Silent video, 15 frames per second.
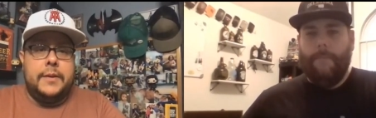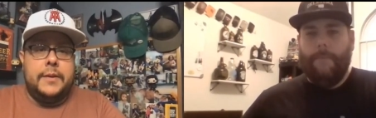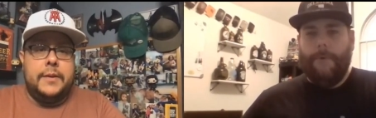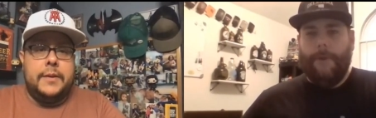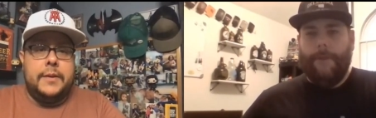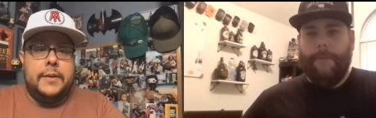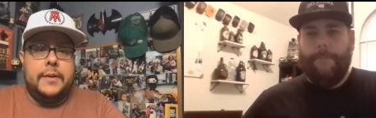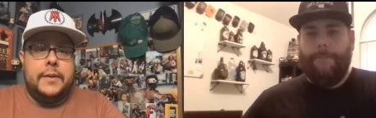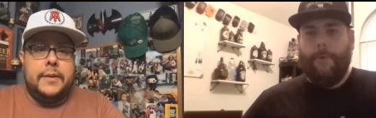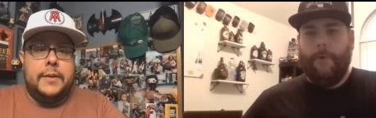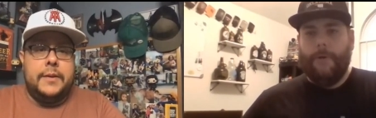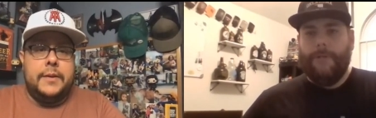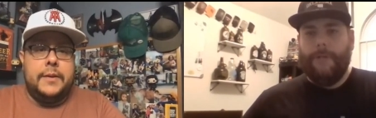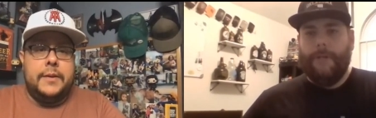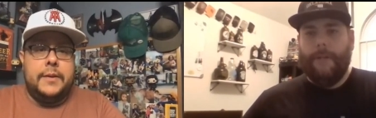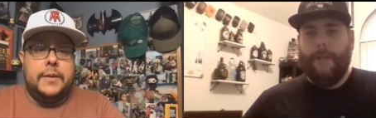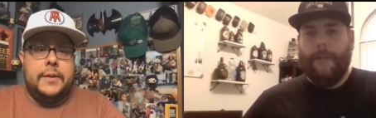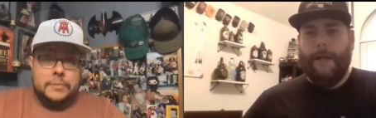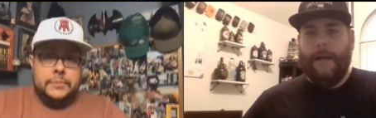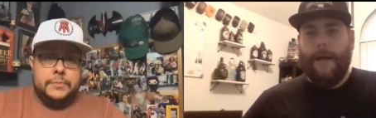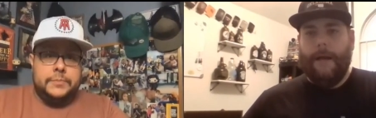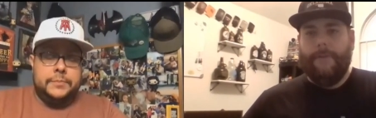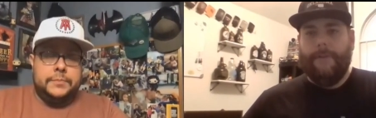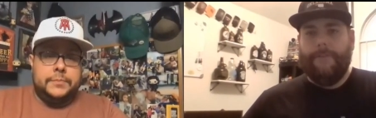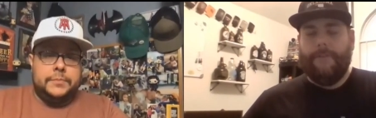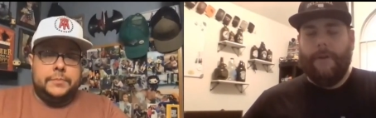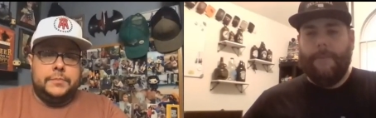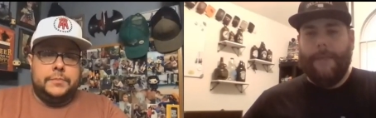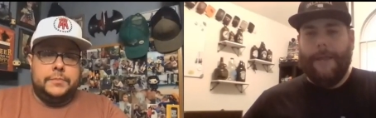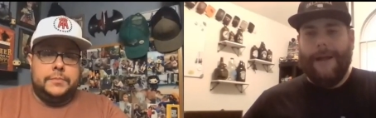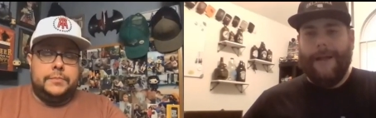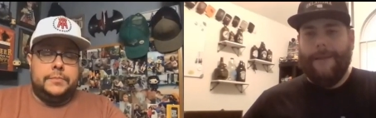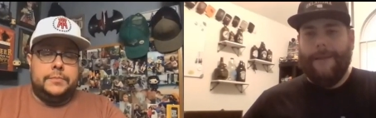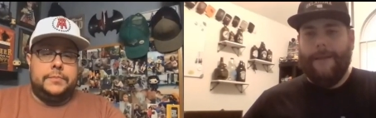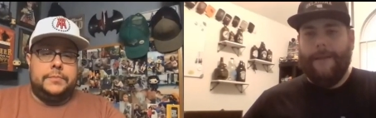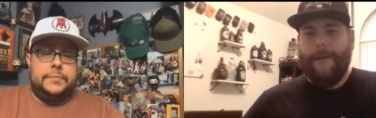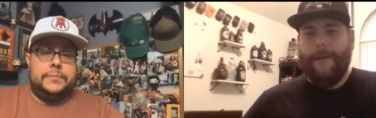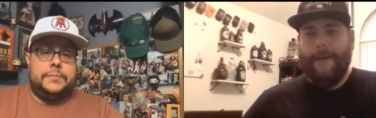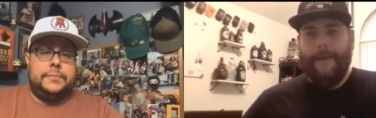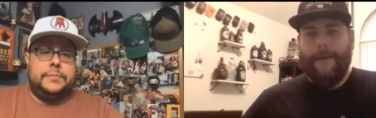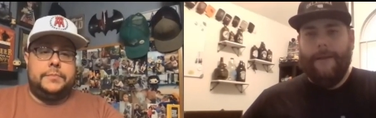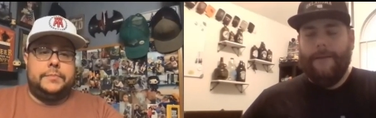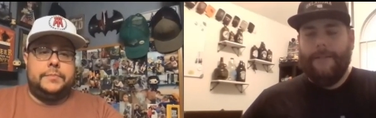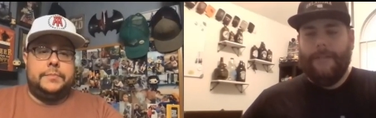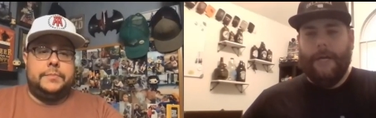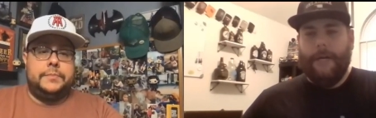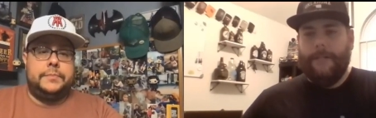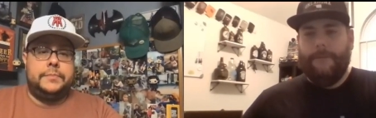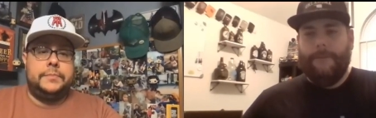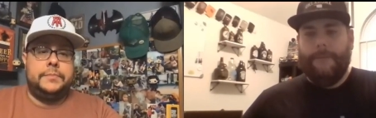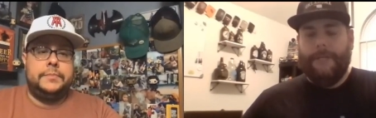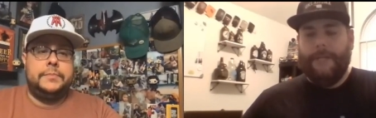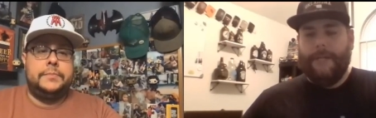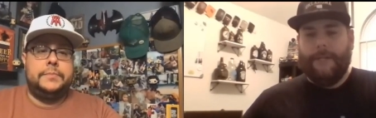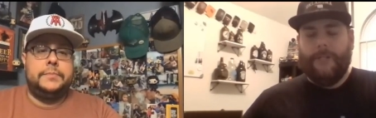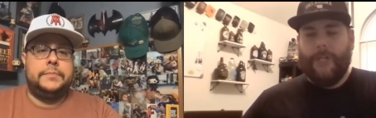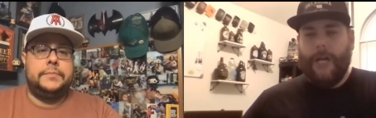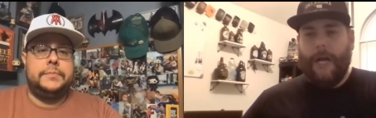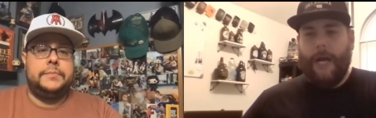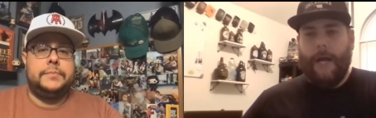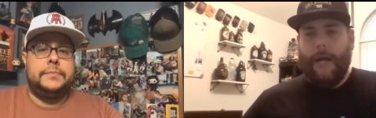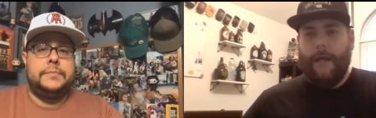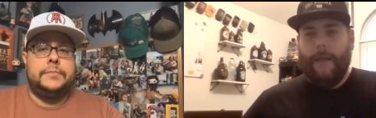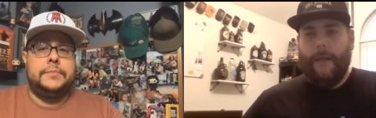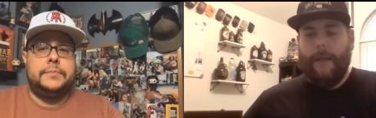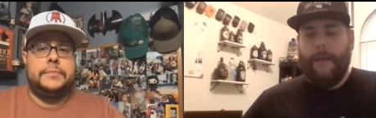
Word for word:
Speaker 1: during the portion of the live Instagram that I did challenging me to take a shot.